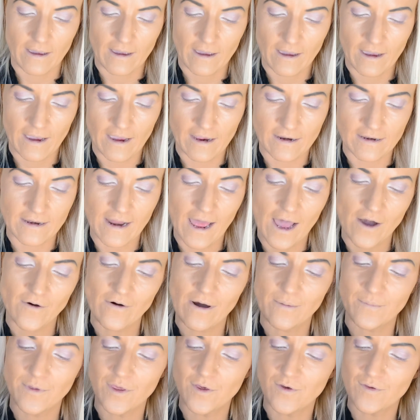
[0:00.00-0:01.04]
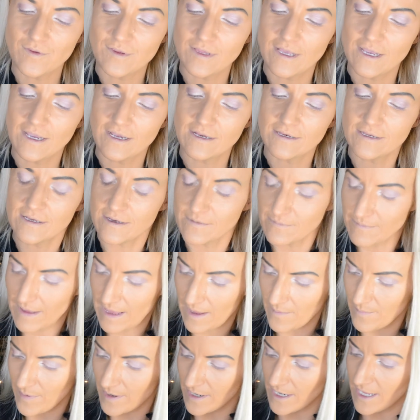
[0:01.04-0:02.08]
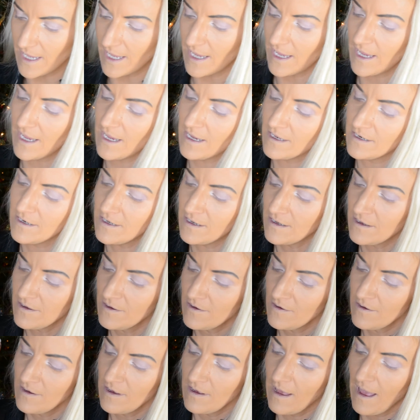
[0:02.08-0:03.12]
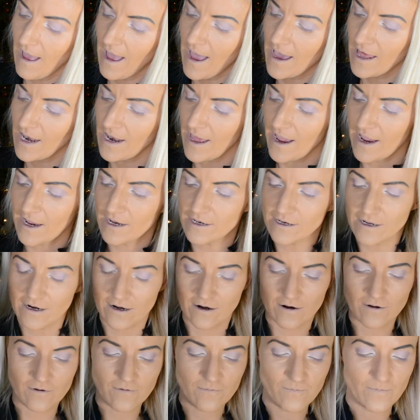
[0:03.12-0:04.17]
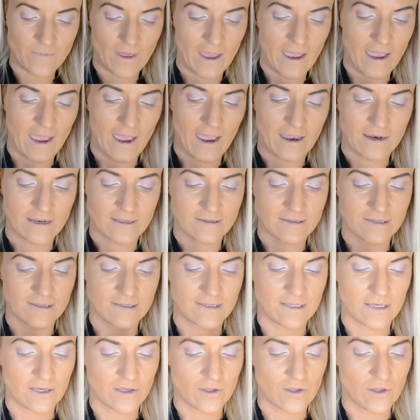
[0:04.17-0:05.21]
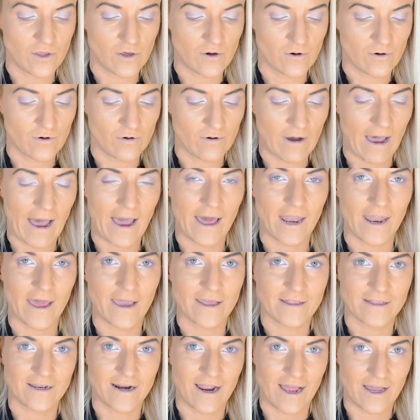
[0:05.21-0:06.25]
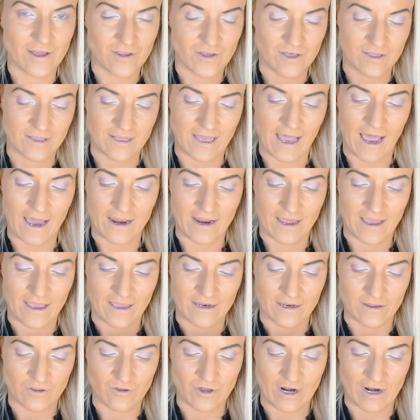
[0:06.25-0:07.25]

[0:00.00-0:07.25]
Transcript: And now I'm using the Maybelline eyeliner, and this is a new eyeliner. I just got it in a